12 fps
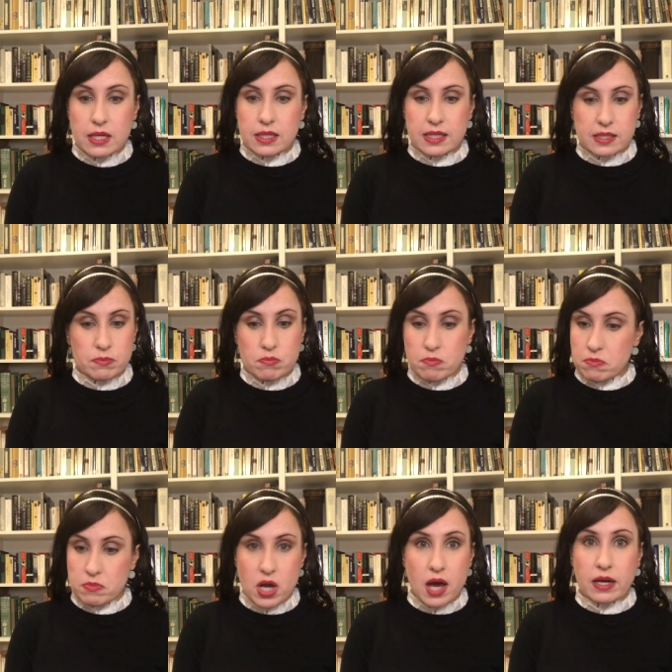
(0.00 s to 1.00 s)
It's
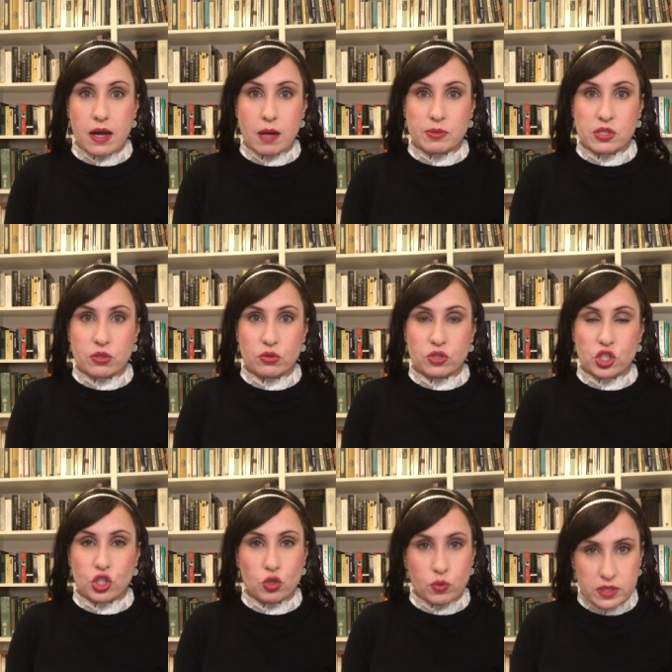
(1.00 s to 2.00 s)
not an obstacle to
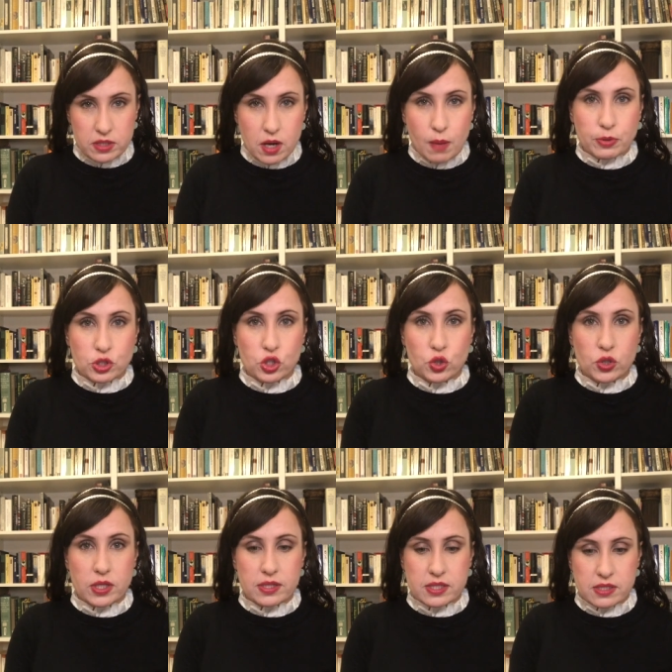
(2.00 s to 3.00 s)
you, it's an
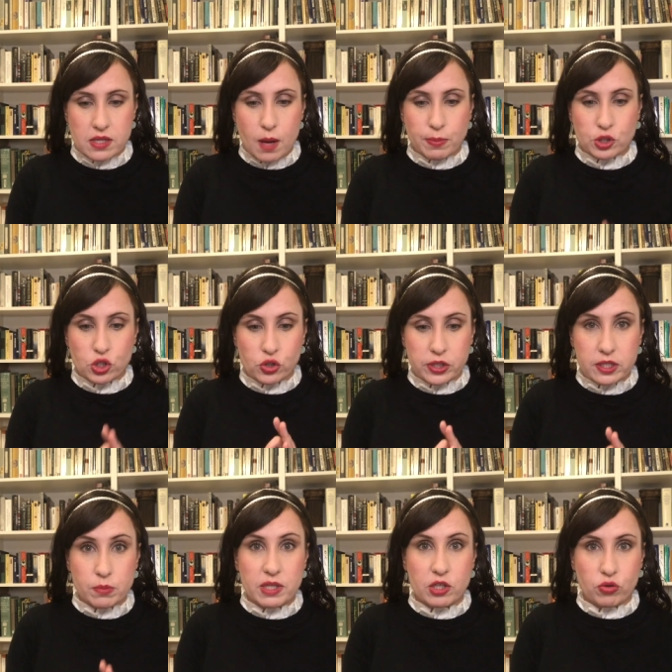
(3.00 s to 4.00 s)
opportunity. This is an opportunity to
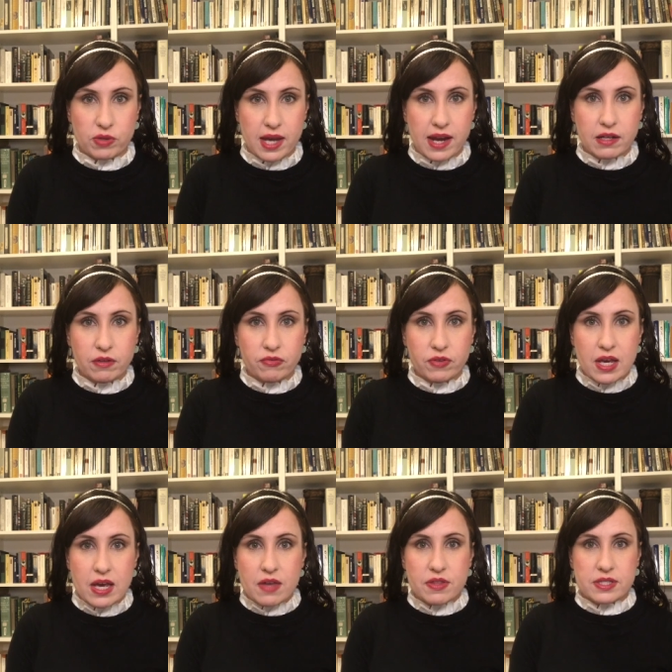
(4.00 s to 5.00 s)
be creative.
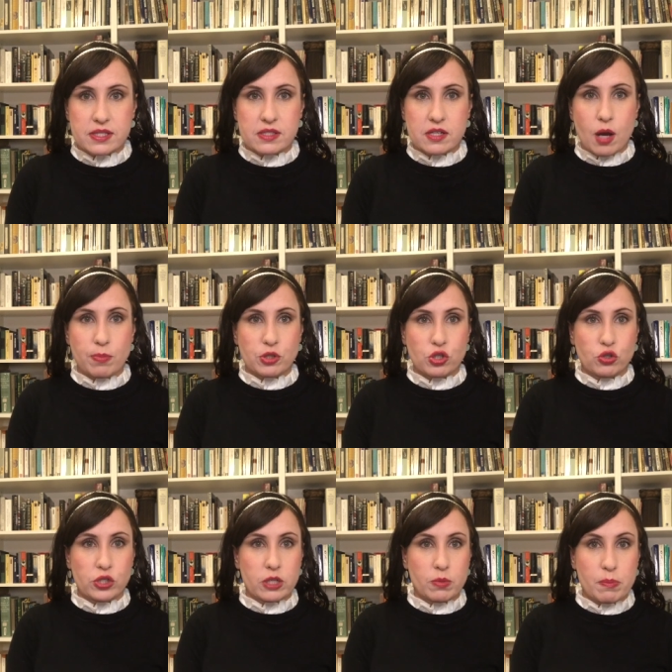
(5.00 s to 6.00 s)
This is an
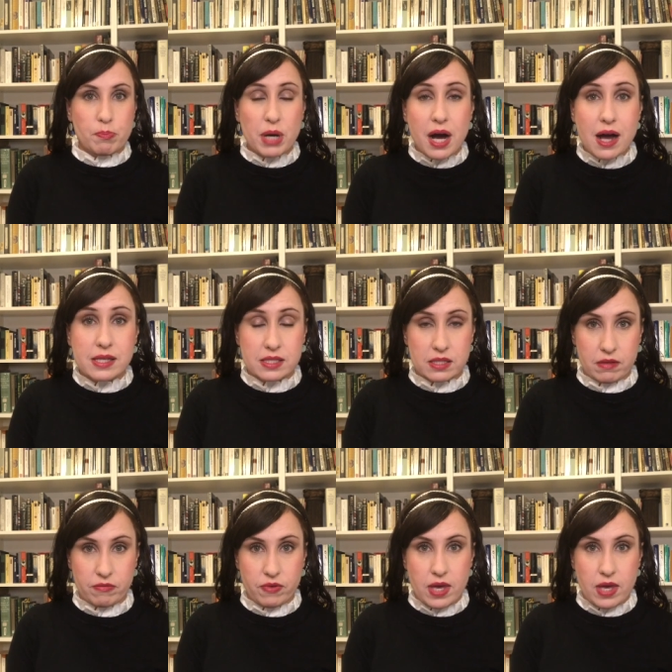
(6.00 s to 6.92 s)
opportunity to be positive.